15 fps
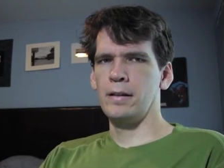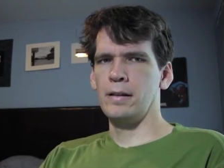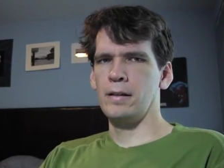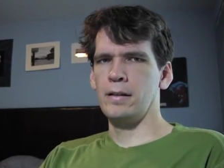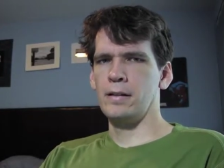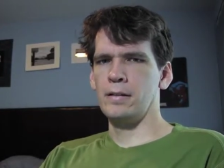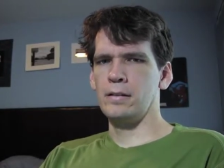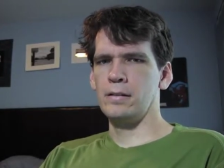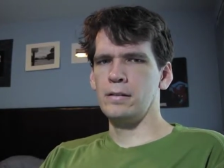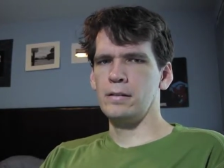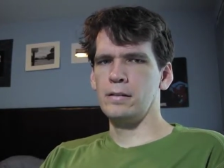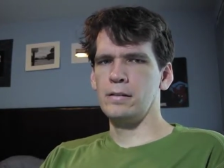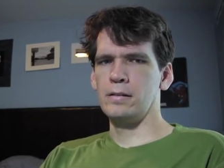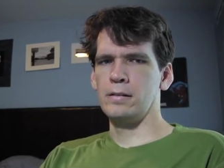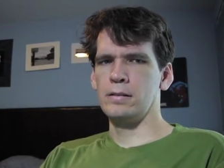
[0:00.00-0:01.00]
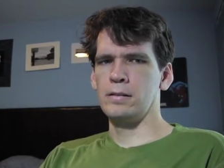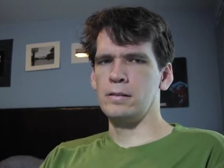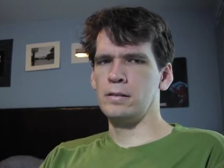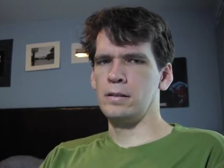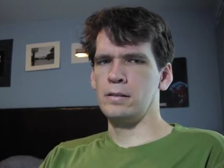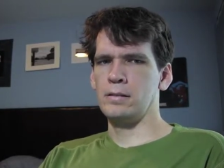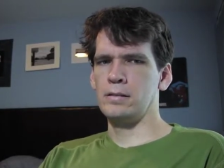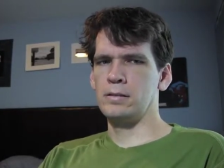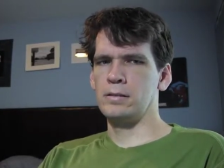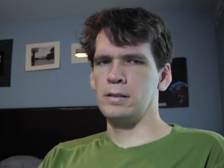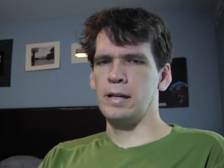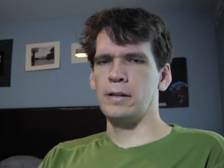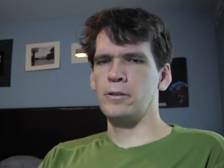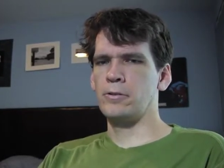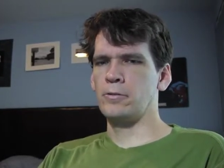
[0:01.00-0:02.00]
is, is, is
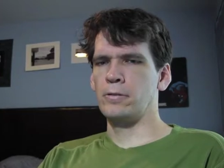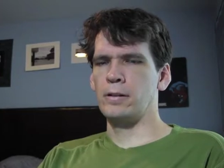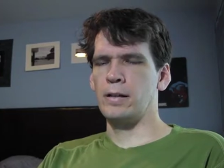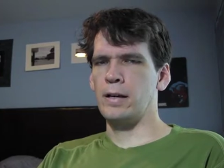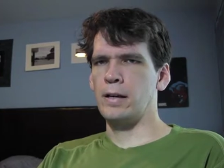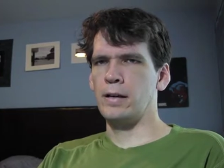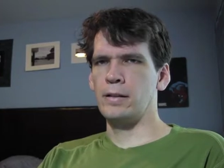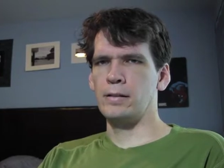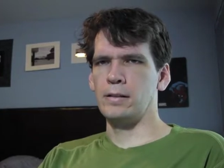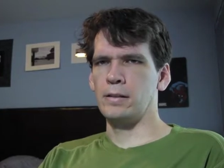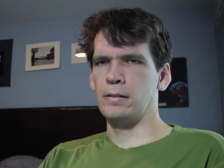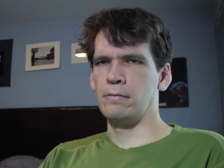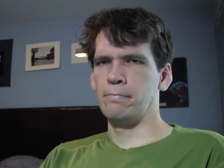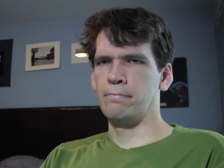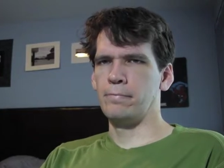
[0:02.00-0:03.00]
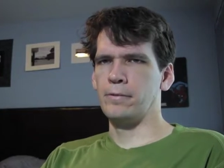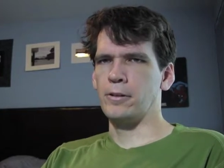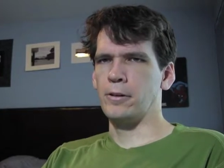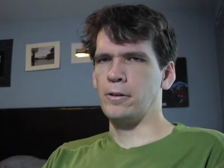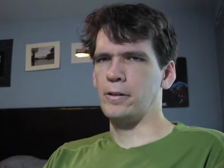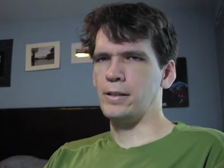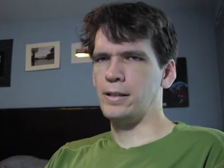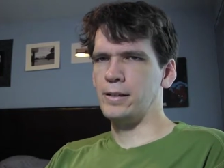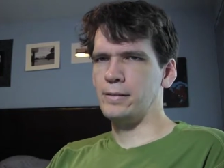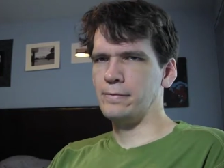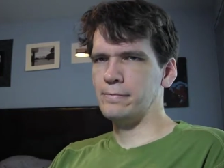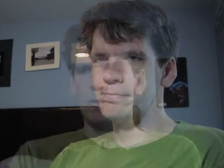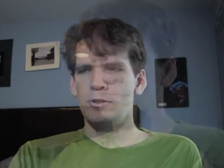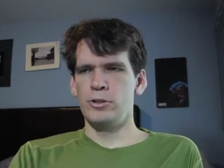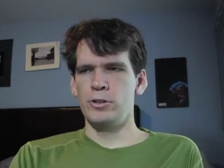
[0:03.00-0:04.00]
sexualized and dirty.
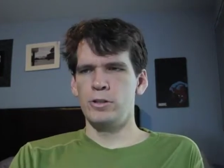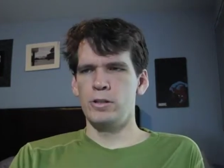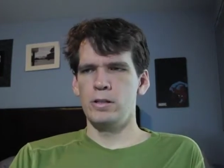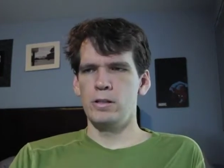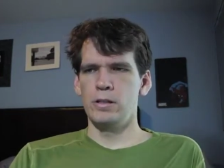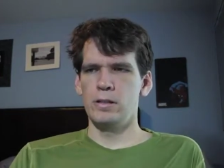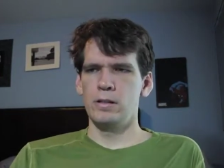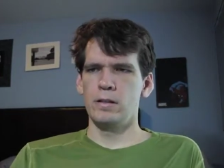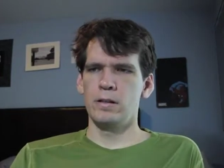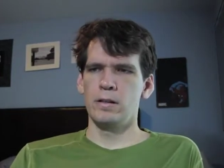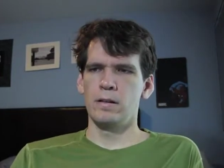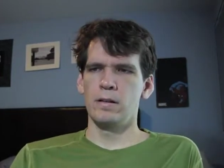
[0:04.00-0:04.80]
She